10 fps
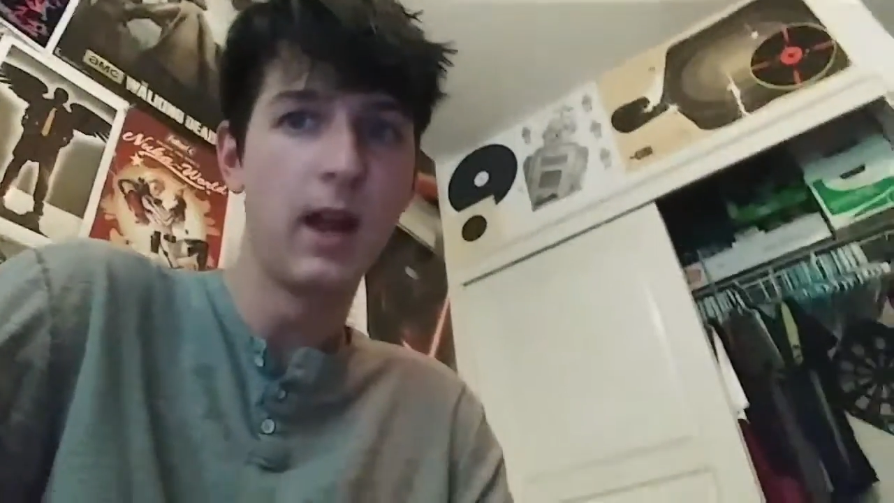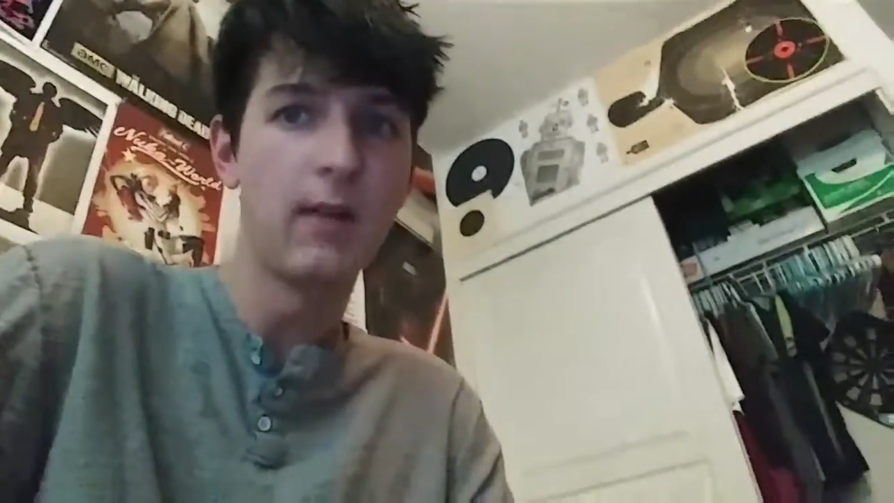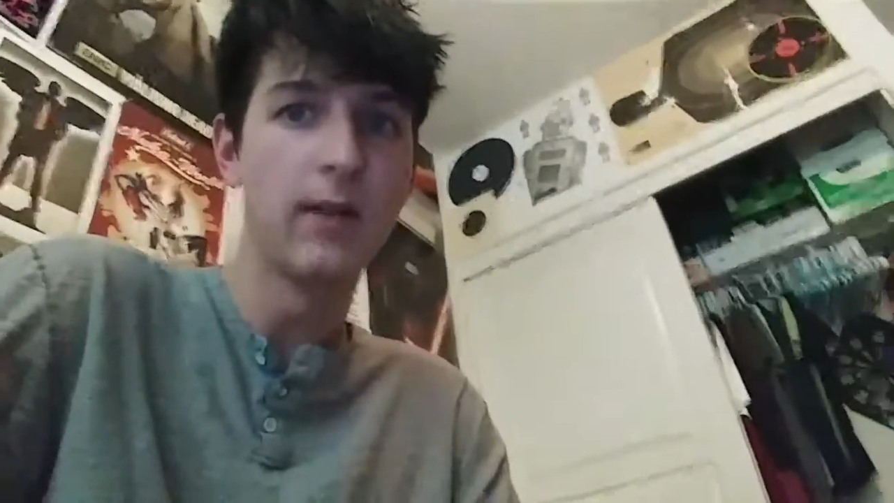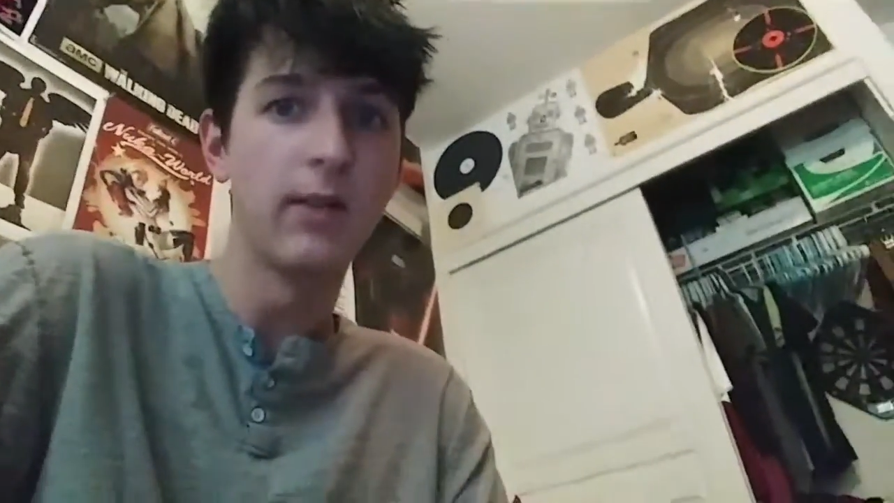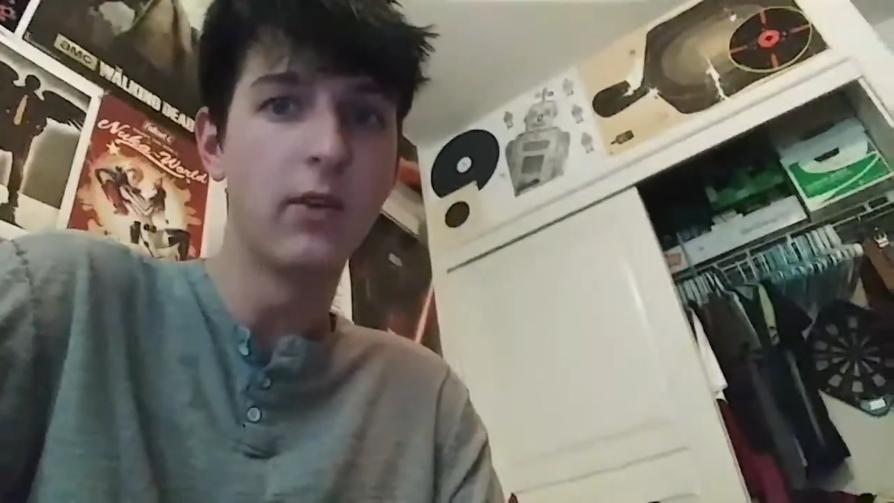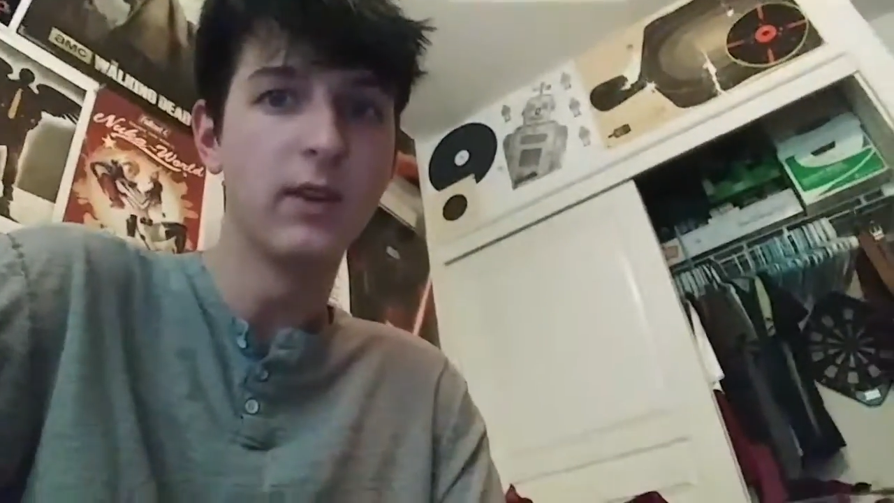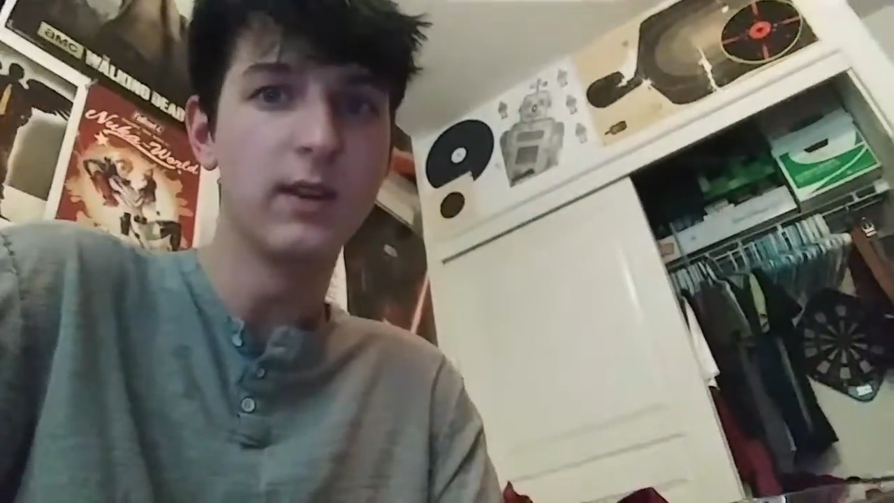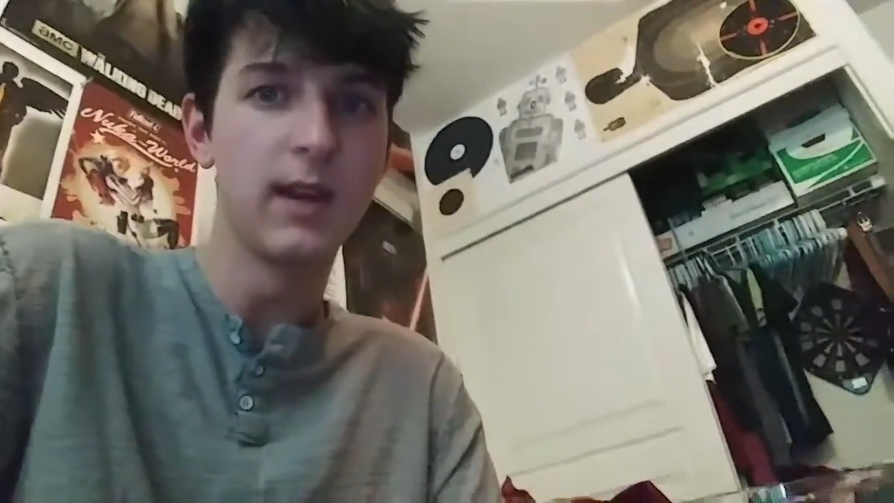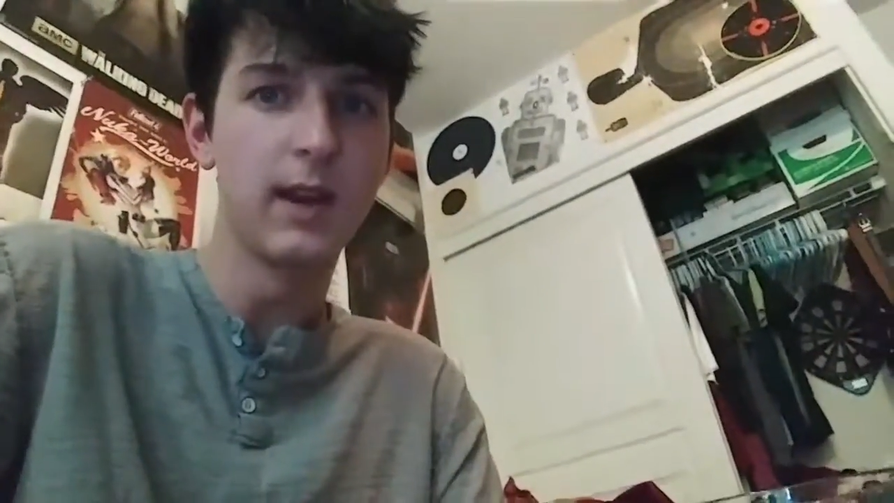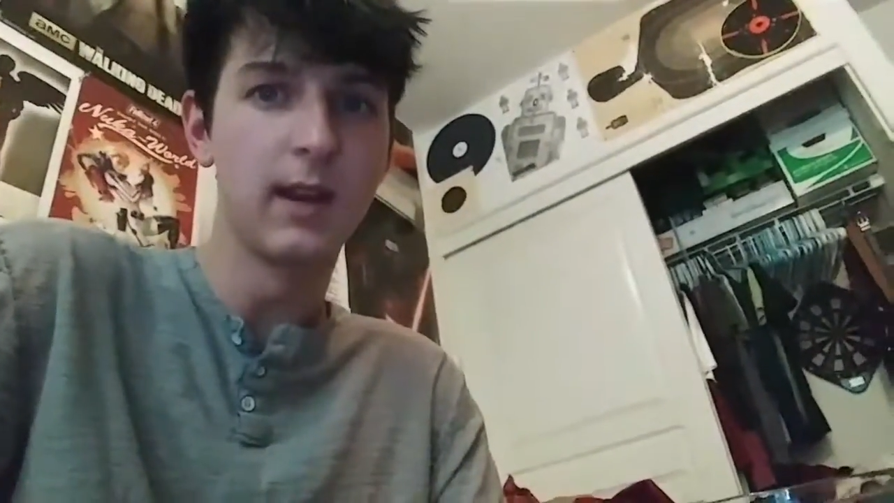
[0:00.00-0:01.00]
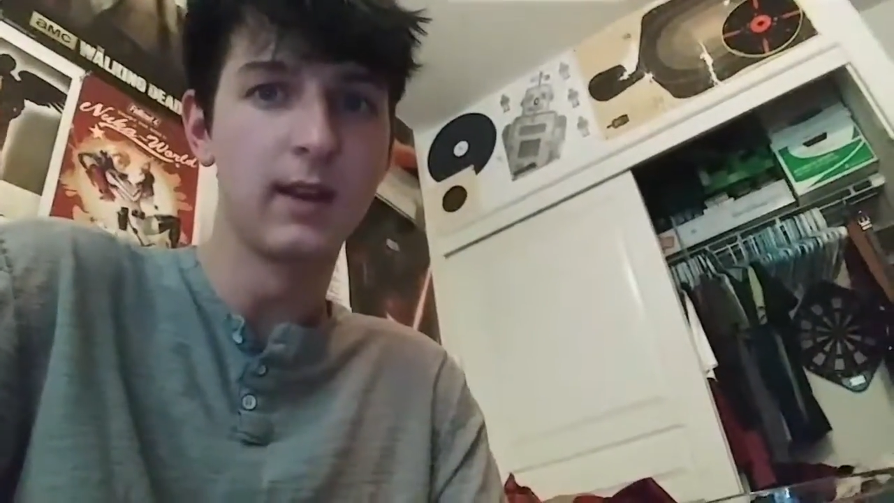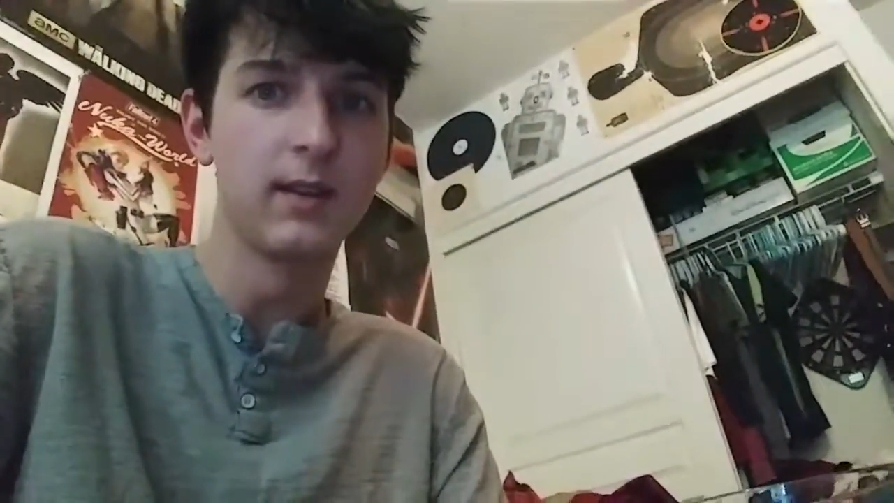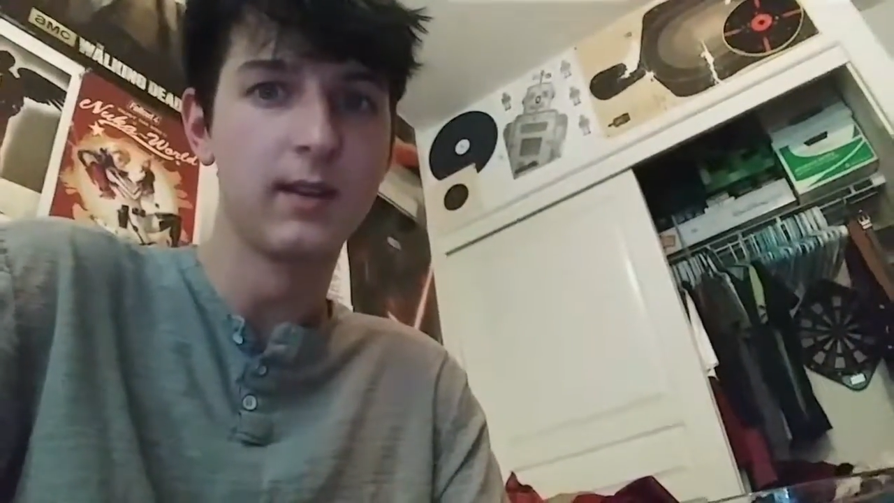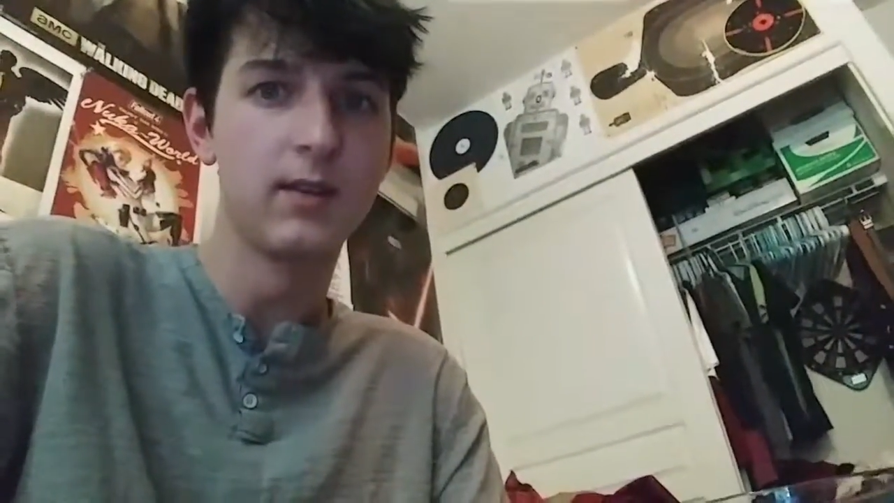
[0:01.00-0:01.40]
of the 30-day